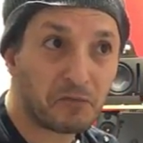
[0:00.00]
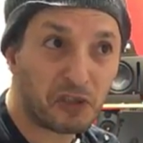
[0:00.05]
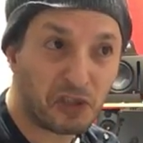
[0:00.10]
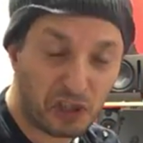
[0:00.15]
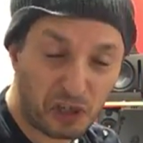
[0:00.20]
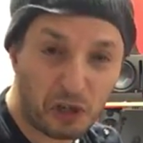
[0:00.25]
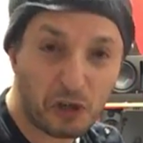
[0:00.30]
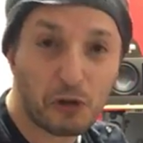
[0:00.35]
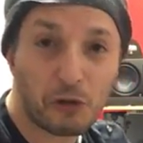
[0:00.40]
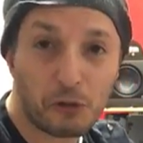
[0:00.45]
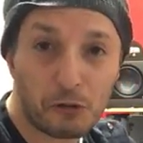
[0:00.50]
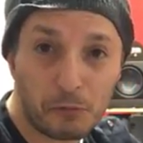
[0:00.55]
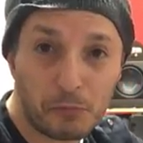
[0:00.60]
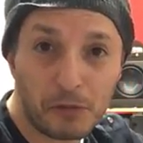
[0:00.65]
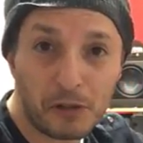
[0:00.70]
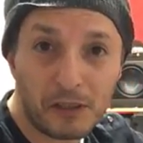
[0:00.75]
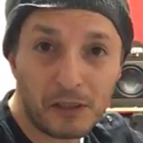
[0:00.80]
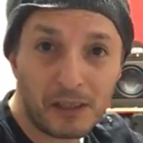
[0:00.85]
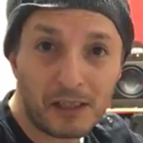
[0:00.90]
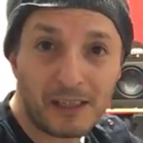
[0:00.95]

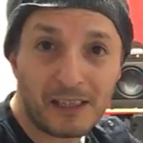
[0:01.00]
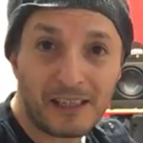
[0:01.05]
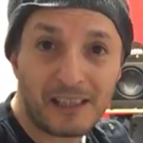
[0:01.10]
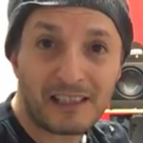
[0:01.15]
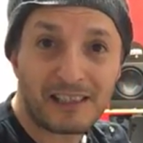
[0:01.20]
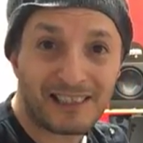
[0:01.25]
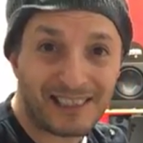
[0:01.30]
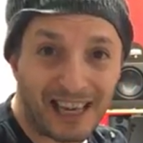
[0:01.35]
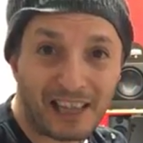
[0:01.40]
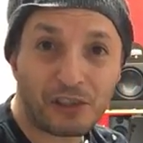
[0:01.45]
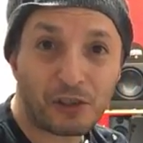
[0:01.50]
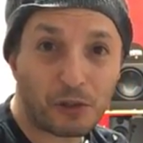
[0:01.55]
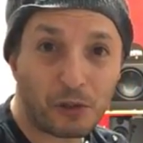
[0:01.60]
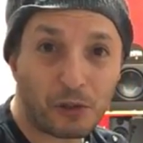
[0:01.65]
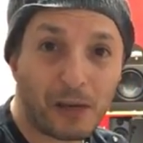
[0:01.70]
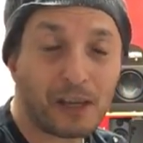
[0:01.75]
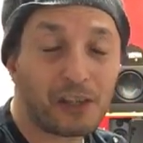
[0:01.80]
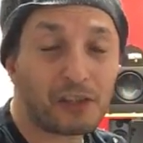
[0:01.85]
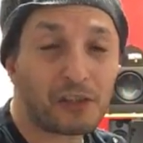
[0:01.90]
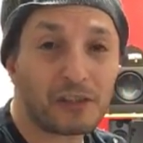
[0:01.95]
tube
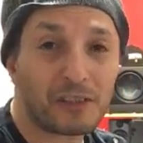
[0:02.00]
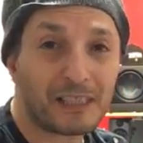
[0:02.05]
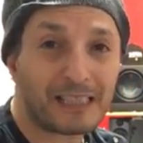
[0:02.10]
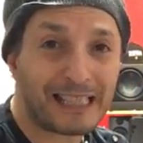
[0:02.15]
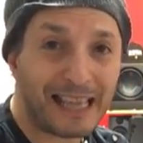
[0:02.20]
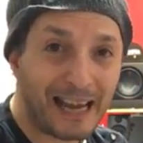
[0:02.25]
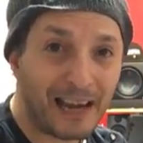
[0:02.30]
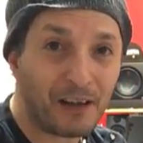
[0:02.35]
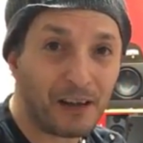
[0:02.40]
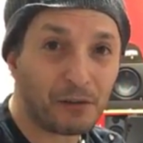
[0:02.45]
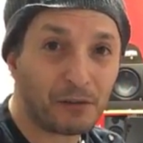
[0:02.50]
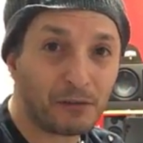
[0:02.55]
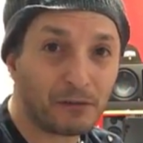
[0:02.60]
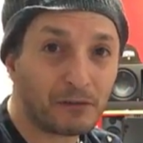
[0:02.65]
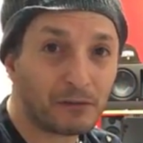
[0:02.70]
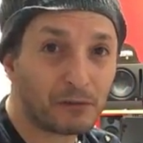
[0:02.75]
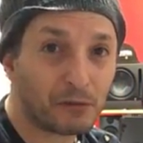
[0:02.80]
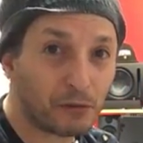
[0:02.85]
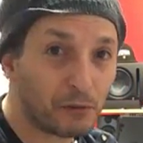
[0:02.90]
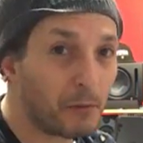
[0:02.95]
saturation
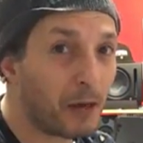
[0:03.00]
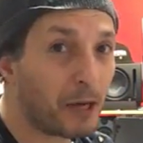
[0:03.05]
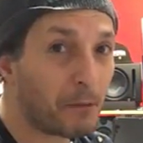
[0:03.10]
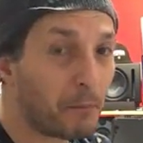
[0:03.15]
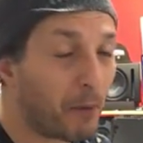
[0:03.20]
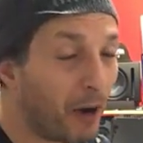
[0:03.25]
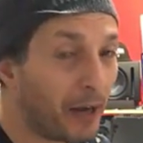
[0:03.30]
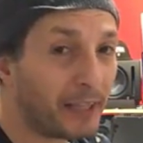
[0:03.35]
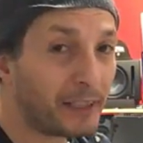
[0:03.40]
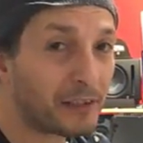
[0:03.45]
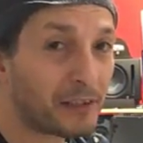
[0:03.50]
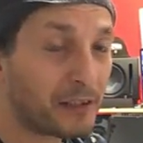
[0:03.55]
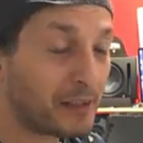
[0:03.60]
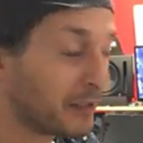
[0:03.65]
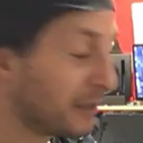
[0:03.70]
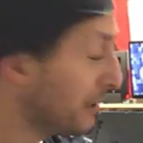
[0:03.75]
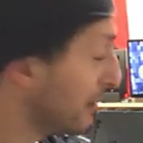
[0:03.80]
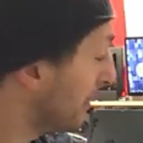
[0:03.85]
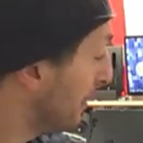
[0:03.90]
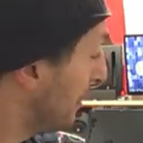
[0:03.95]
sound to my
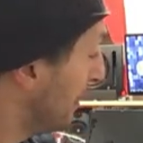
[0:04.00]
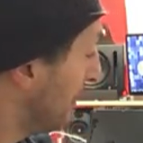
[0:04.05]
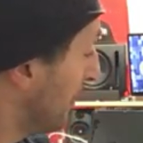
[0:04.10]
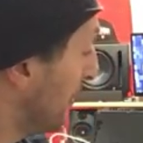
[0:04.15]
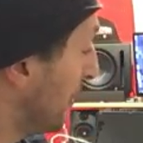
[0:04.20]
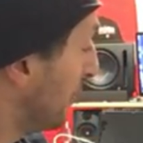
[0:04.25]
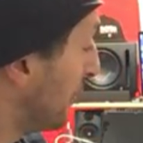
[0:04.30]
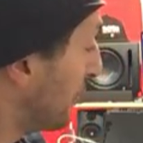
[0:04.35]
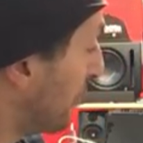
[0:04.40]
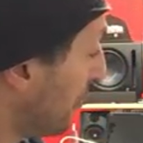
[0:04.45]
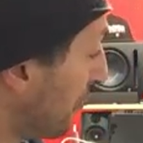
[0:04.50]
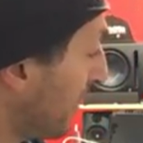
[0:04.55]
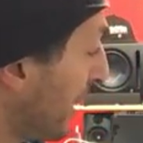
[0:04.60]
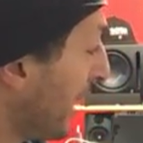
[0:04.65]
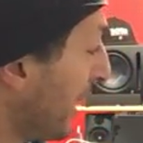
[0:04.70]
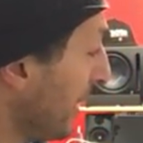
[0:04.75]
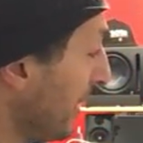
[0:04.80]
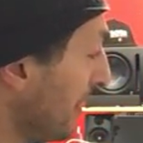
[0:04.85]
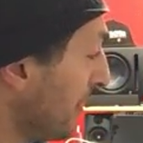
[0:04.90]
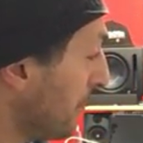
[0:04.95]
mics through
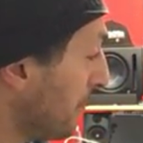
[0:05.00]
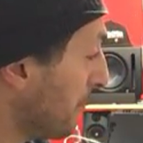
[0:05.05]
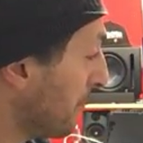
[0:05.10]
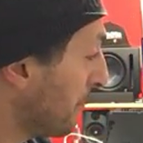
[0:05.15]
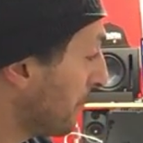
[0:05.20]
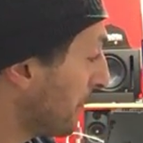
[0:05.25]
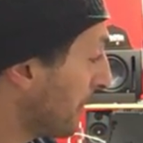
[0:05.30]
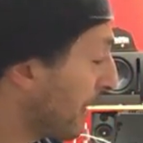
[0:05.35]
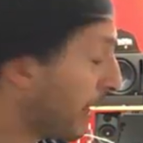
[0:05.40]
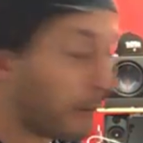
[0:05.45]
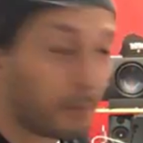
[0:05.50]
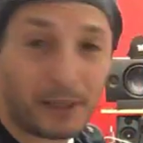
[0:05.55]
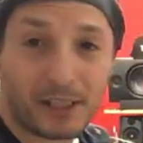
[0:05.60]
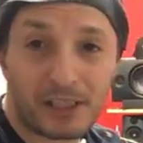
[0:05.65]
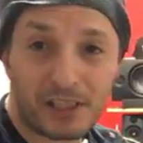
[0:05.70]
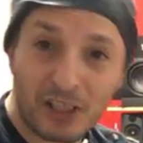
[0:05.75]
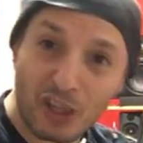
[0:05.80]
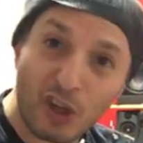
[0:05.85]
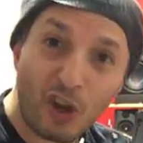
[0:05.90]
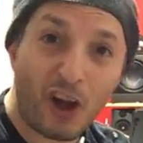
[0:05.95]
there. I mean,
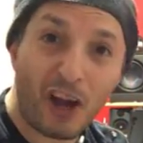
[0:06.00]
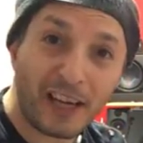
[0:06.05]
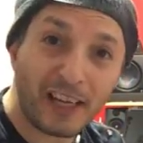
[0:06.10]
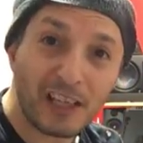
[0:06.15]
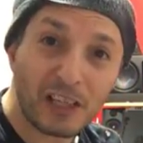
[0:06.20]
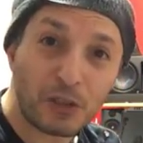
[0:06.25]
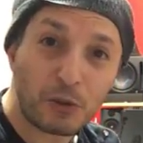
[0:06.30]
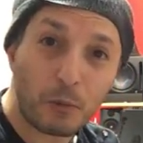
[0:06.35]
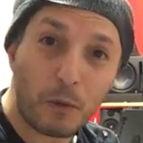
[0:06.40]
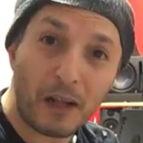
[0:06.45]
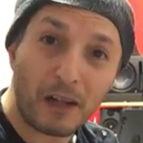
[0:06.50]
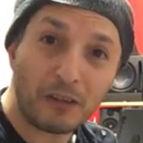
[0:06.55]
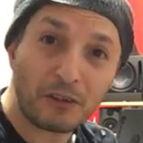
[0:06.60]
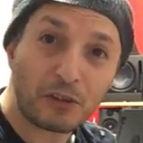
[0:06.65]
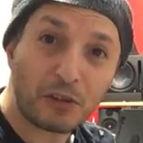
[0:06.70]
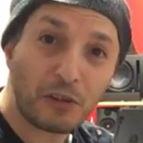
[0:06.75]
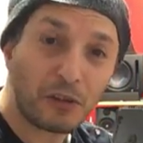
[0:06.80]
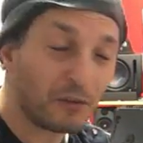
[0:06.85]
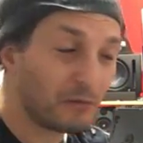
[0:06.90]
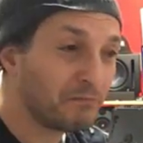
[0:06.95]
it's line as well,
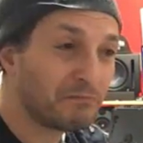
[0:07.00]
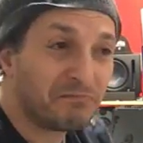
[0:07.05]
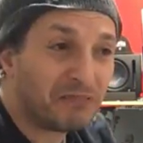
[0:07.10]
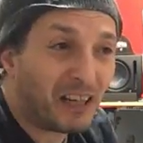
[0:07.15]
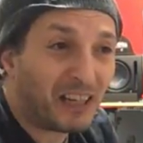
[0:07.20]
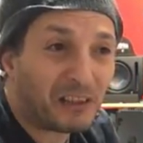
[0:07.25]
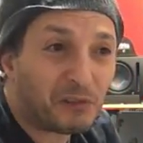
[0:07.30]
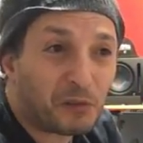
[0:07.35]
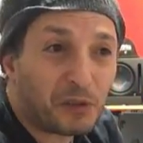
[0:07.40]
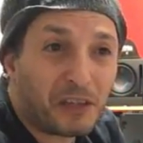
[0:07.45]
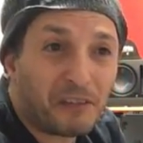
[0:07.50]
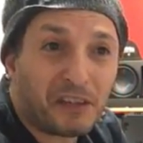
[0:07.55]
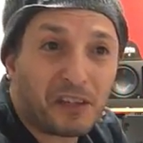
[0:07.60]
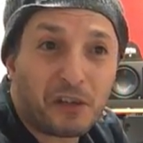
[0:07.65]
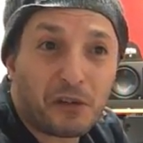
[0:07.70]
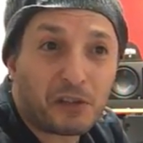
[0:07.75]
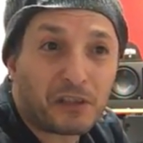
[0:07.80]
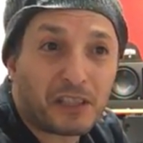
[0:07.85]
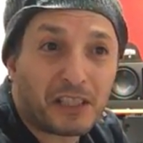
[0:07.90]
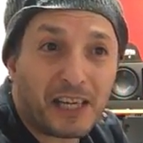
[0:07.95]
so I could even
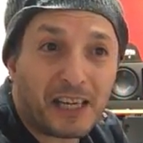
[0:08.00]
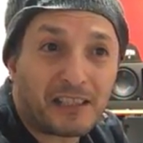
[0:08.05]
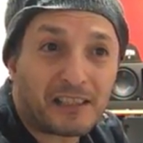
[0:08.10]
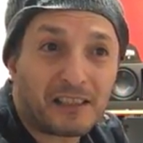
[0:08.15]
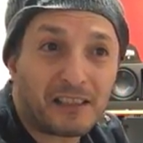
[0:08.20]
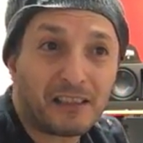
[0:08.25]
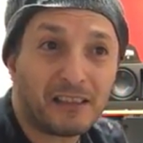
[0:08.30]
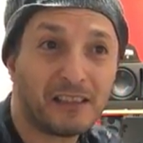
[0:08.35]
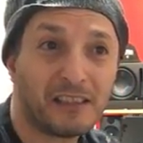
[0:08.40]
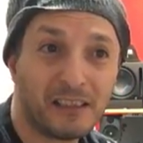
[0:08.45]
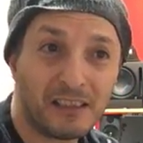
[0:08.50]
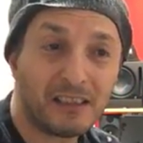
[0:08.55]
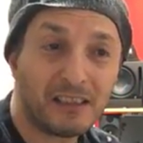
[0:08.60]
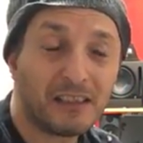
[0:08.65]
use it as a